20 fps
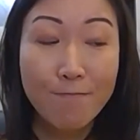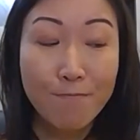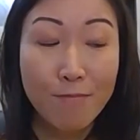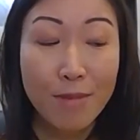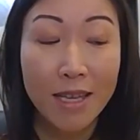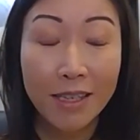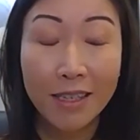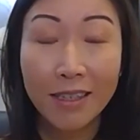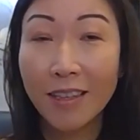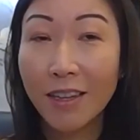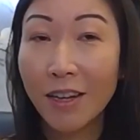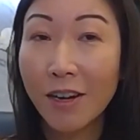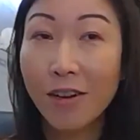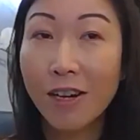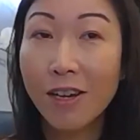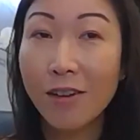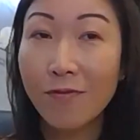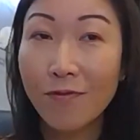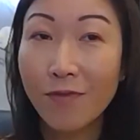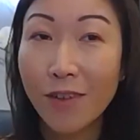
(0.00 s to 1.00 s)
Is there
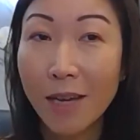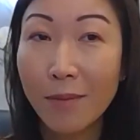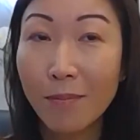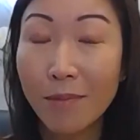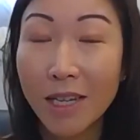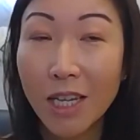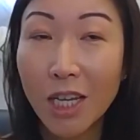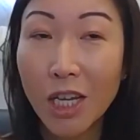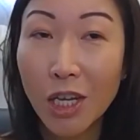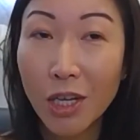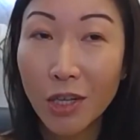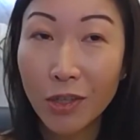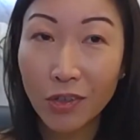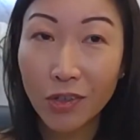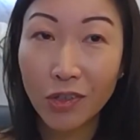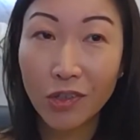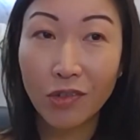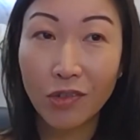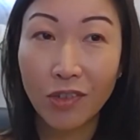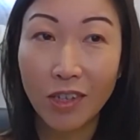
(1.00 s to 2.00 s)
a family
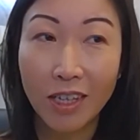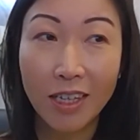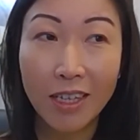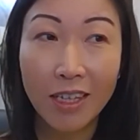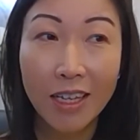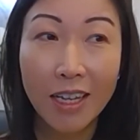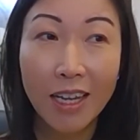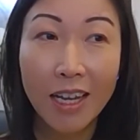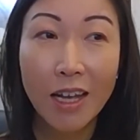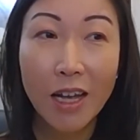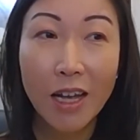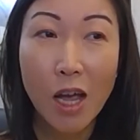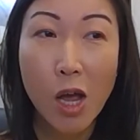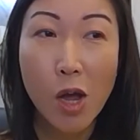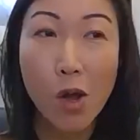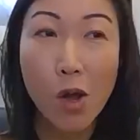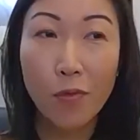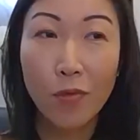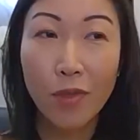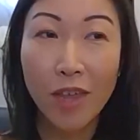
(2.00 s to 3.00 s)
history
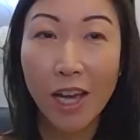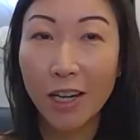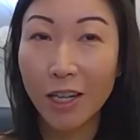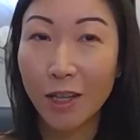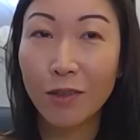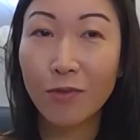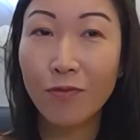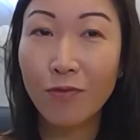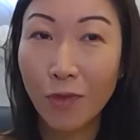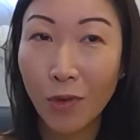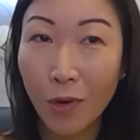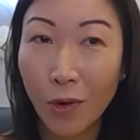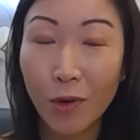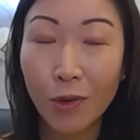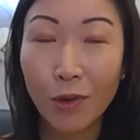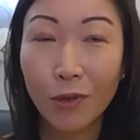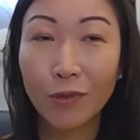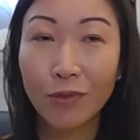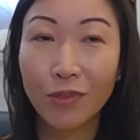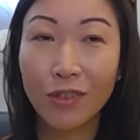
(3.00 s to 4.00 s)
that
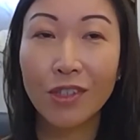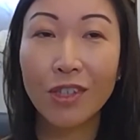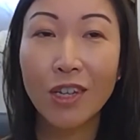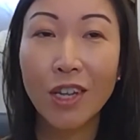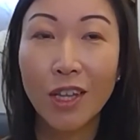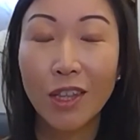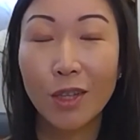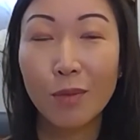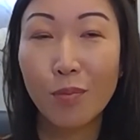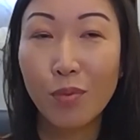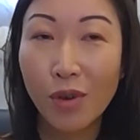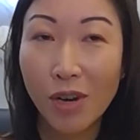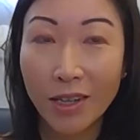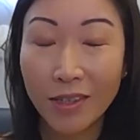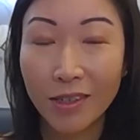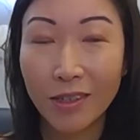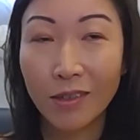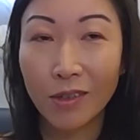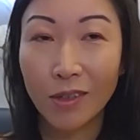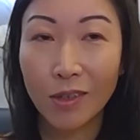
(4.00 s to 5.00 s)
involves the
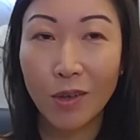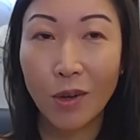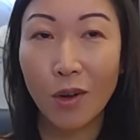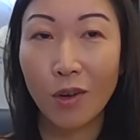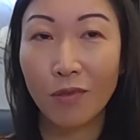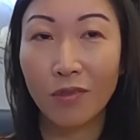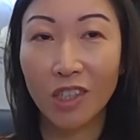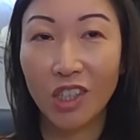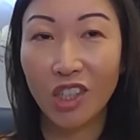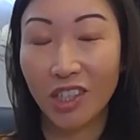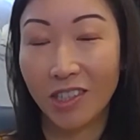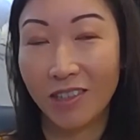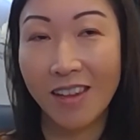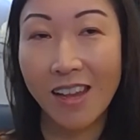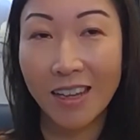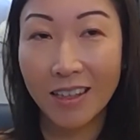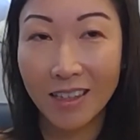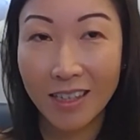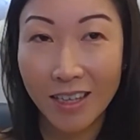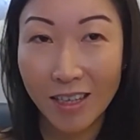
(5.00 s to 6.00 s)
presence of a
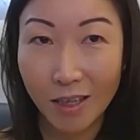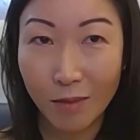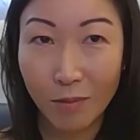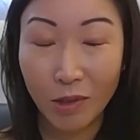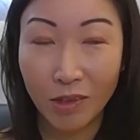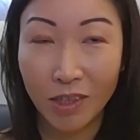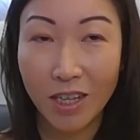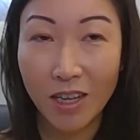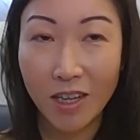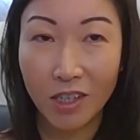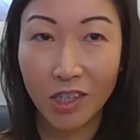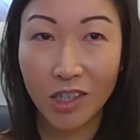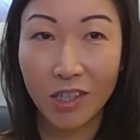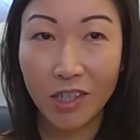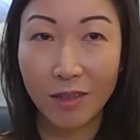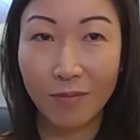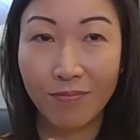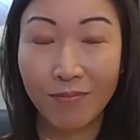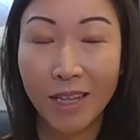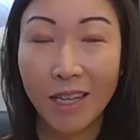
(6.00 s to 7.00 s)
genetic
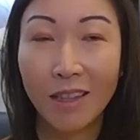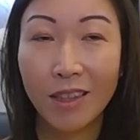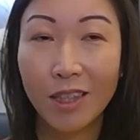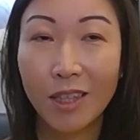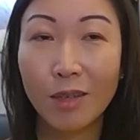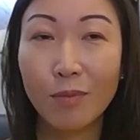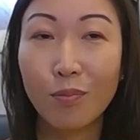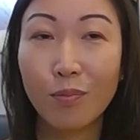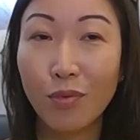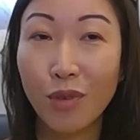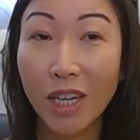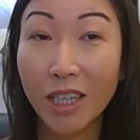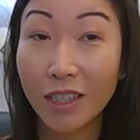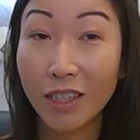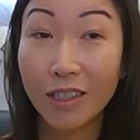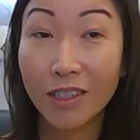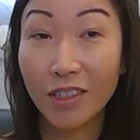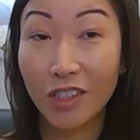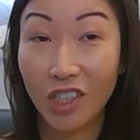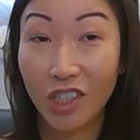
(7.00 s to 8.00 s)
mutation, the
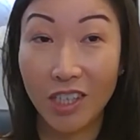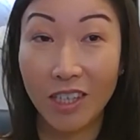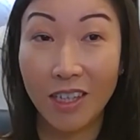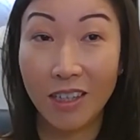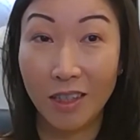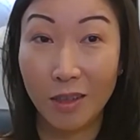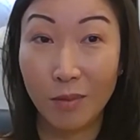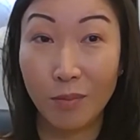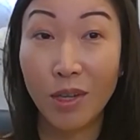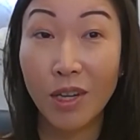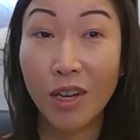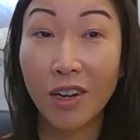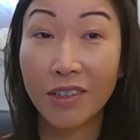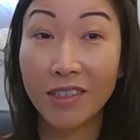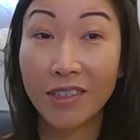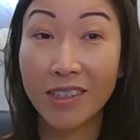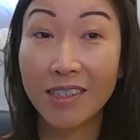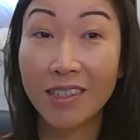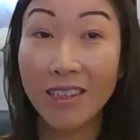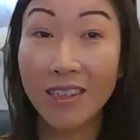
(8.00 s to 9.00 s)
BRCA gene, the
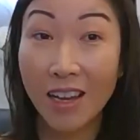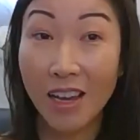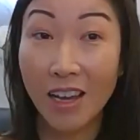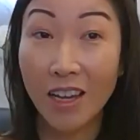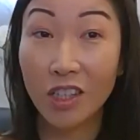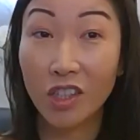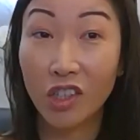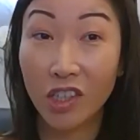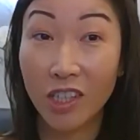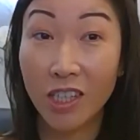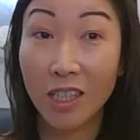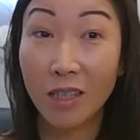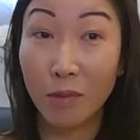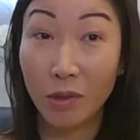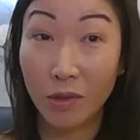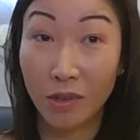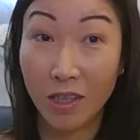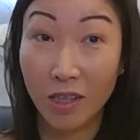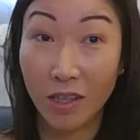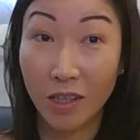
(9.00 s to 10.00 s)
BRCA gene
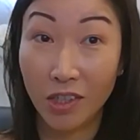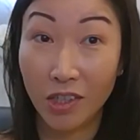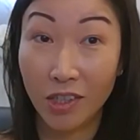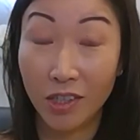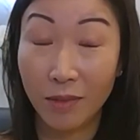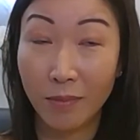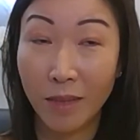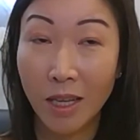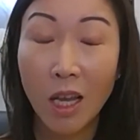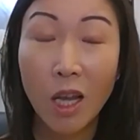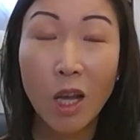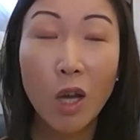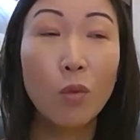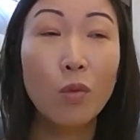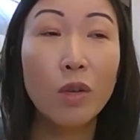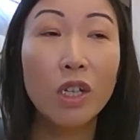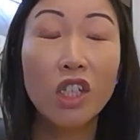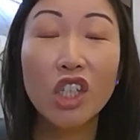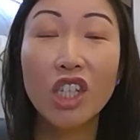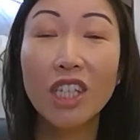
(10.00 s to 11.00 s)
mutation,
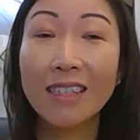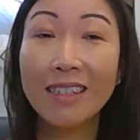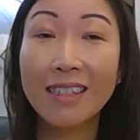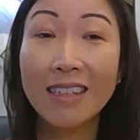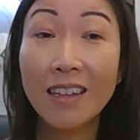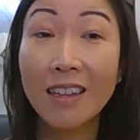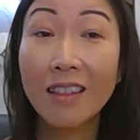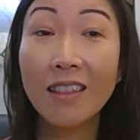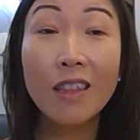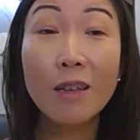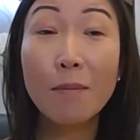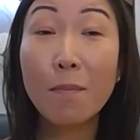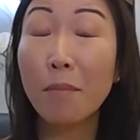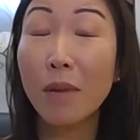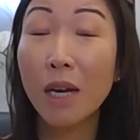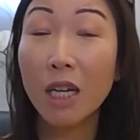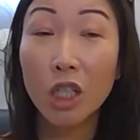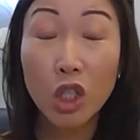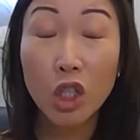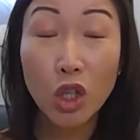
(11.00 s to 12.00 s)
which is in the
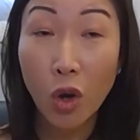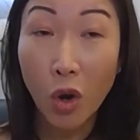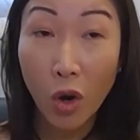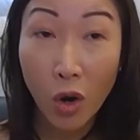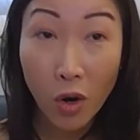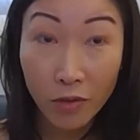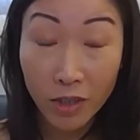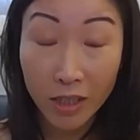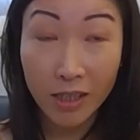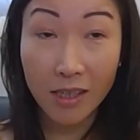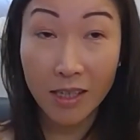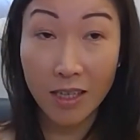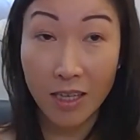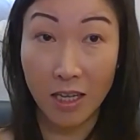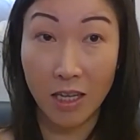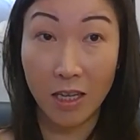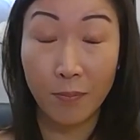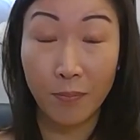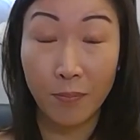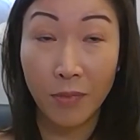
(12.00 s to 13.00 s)

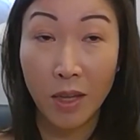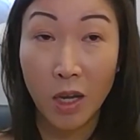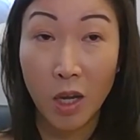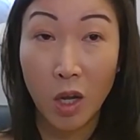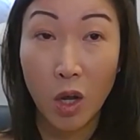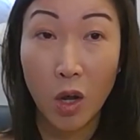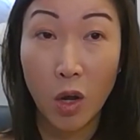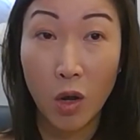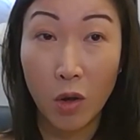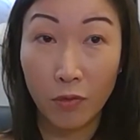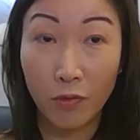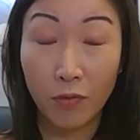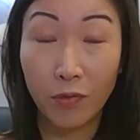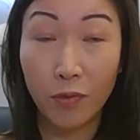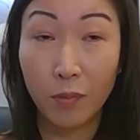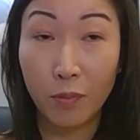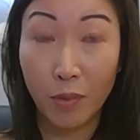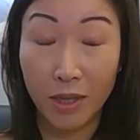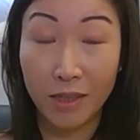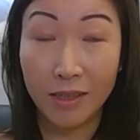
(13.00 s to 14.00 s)
minority of
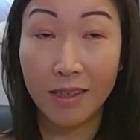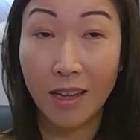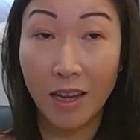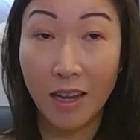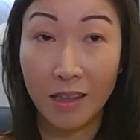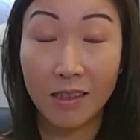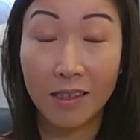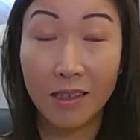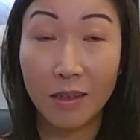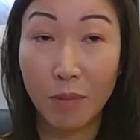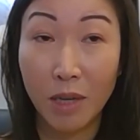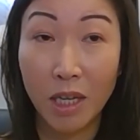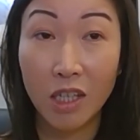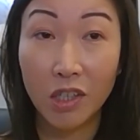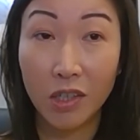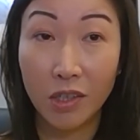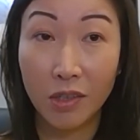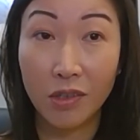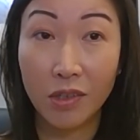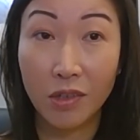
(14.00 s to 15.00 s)
breast cancer
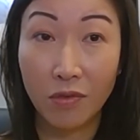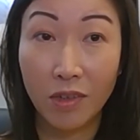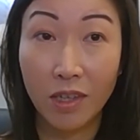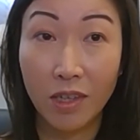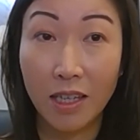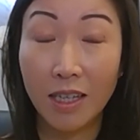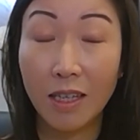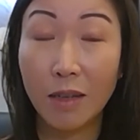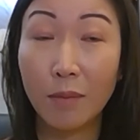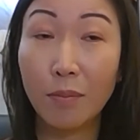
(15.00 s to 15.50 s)
patients, really.